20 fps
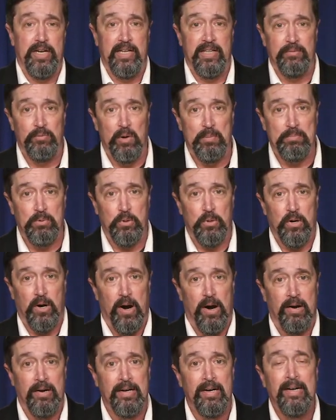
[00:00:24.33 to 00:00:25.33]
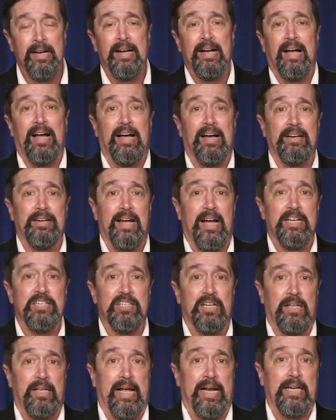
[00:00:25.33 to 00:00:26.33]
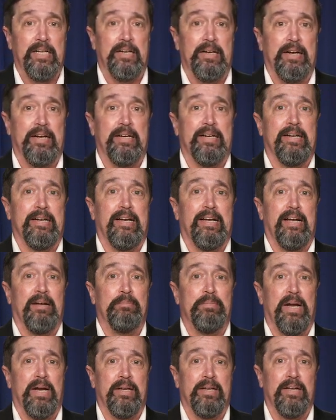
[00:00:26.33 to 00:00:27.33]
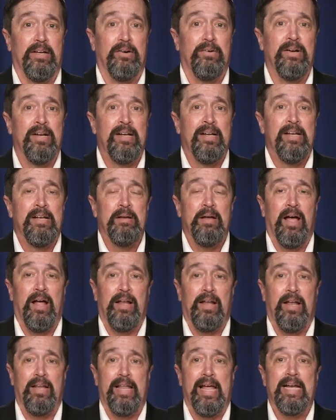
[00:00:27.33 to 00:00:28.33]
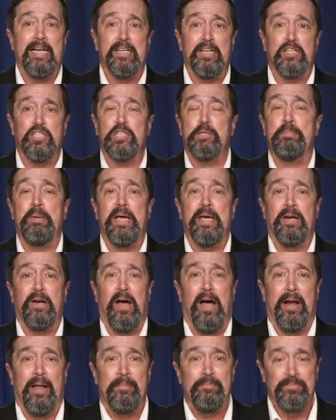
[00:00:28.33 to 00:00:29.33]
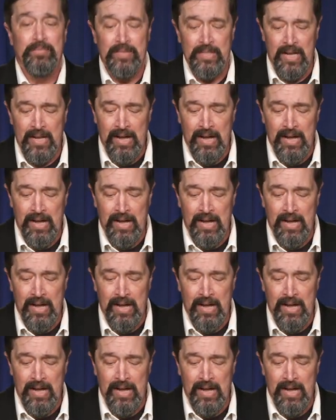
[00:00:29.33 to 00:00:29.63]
And then we put our uh, nice elenctic, uh, you know, elenctic spin on it.